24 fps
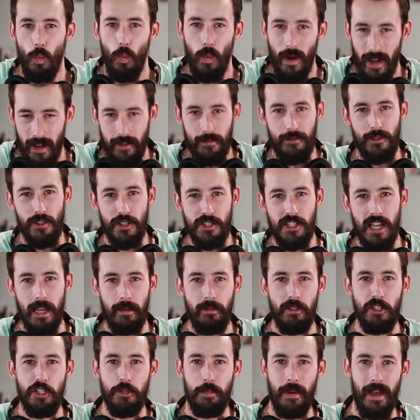When I first
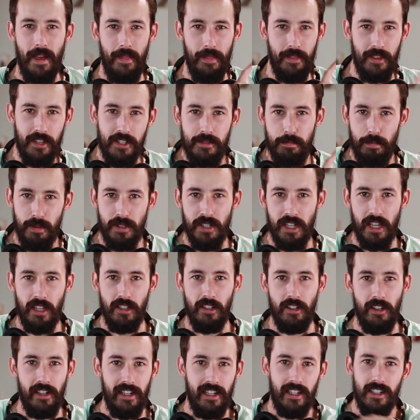came to Japan, this
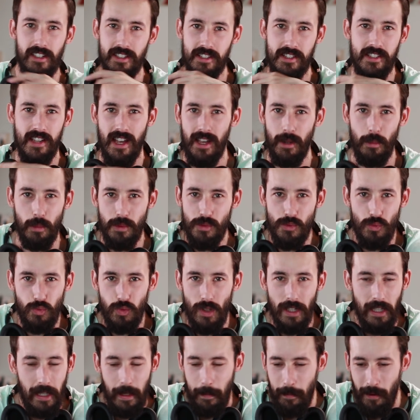particular neon sign was
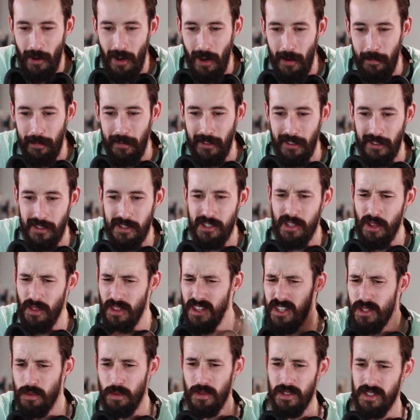really popular, so
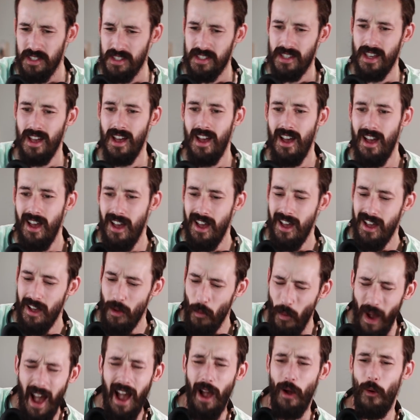this was,
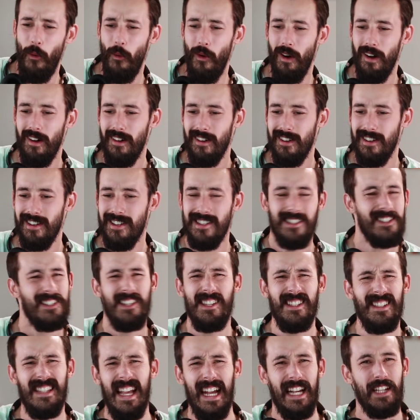wow, it
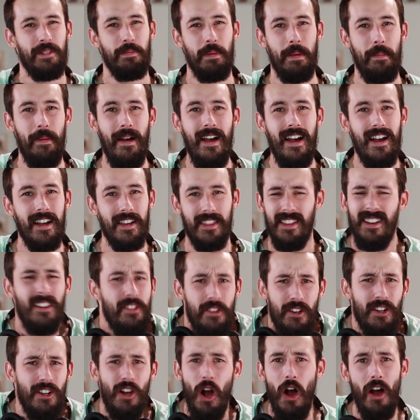just takes me back.
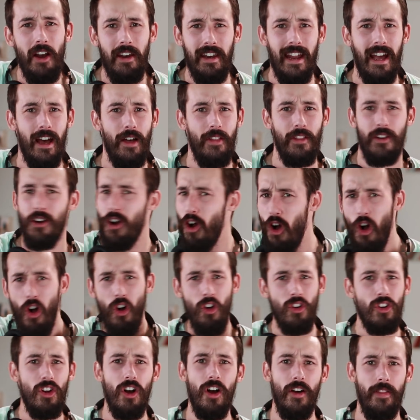They're gone now. They're
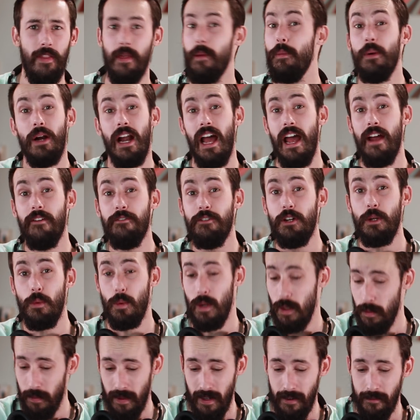all gone. They were
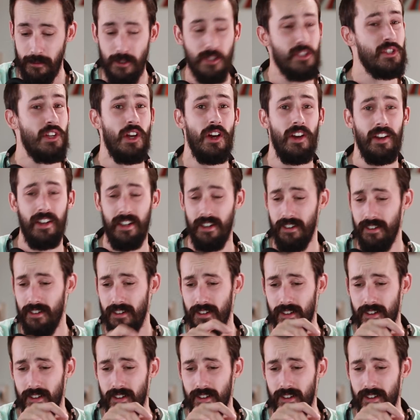everywhere when I first got here.